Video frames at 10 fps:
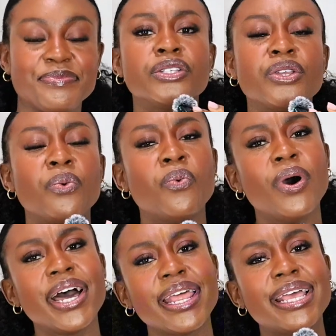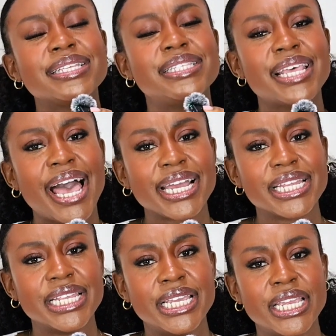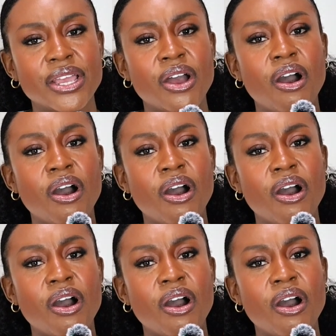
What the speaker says: So what exactly